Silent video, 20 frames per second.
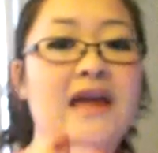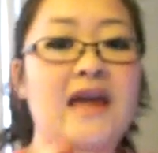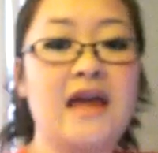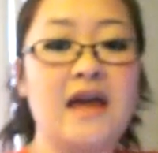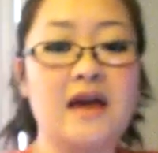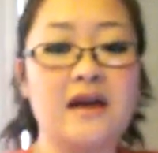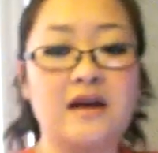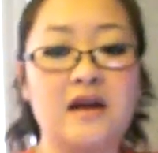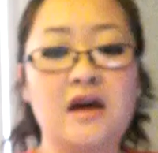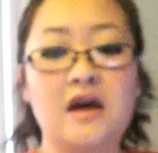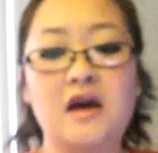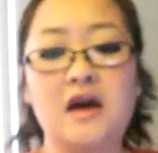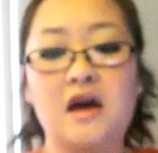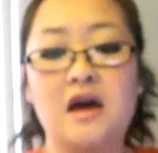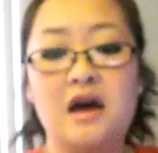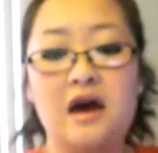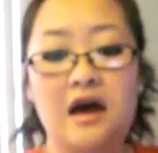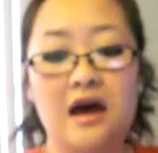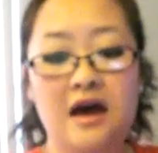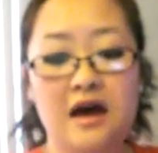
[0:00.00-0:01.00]
can't
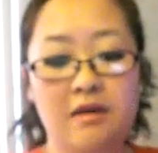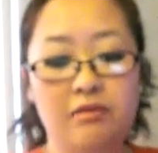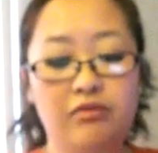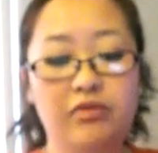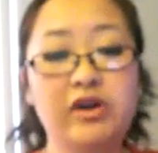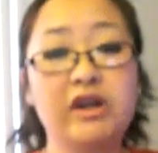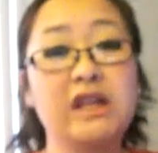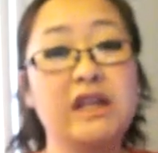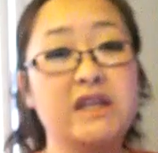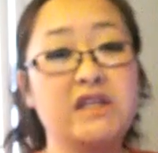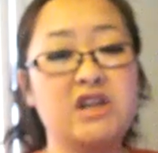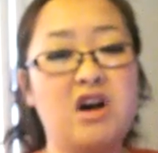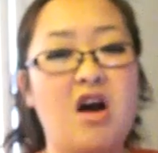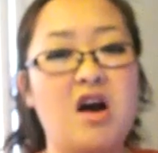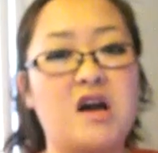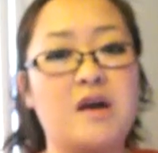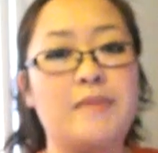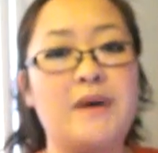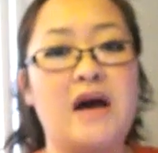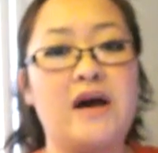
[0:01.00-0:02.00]
really
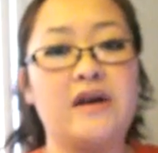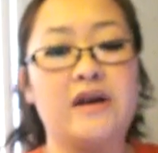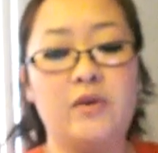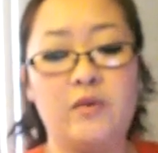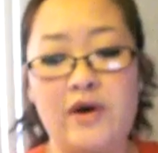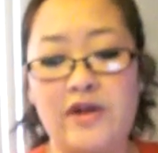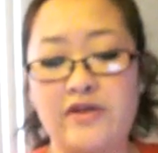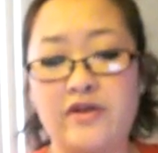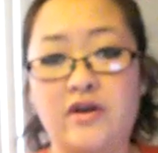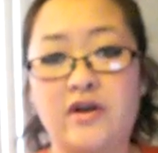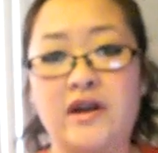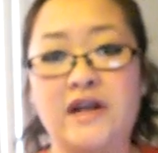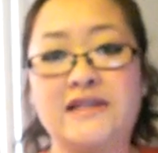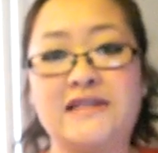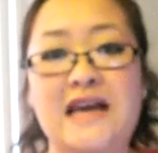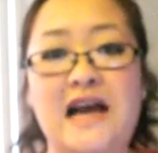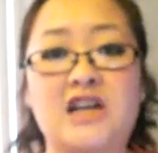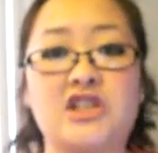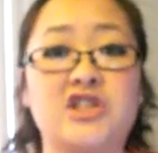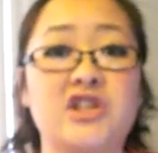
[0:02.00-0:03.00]
talk about whether
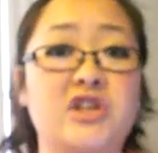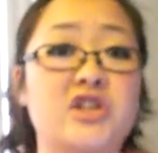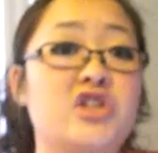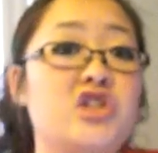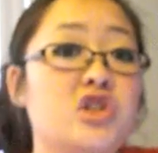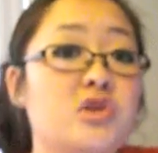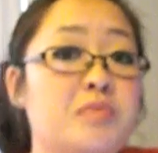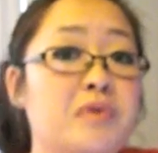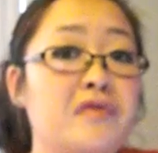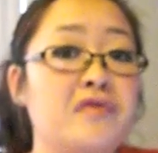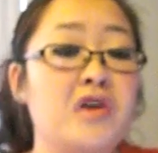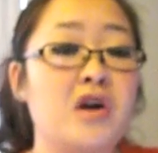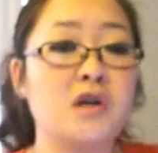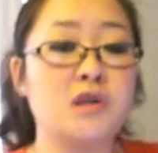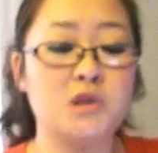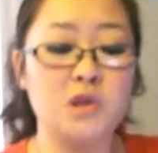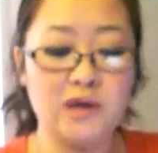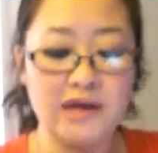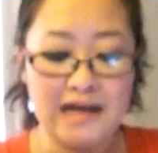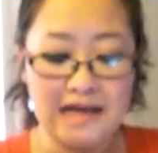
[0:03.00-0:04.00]
it's actually a dupe of
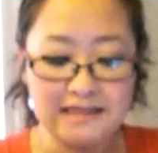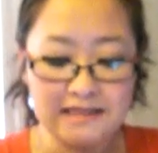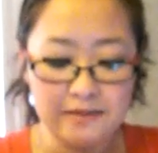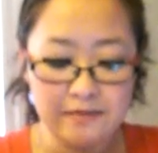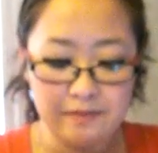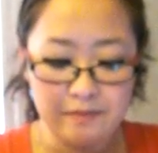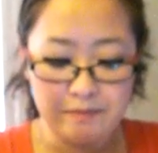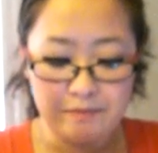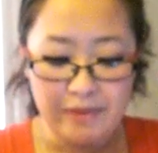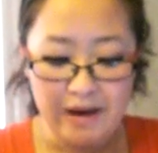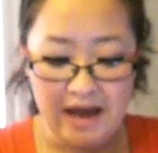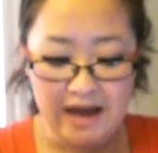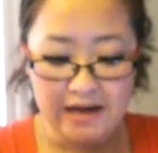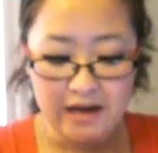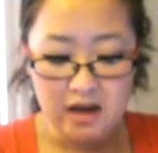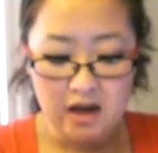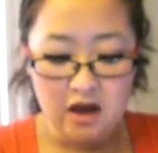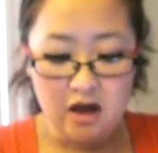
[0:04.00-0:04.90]
NARS Orgasm, but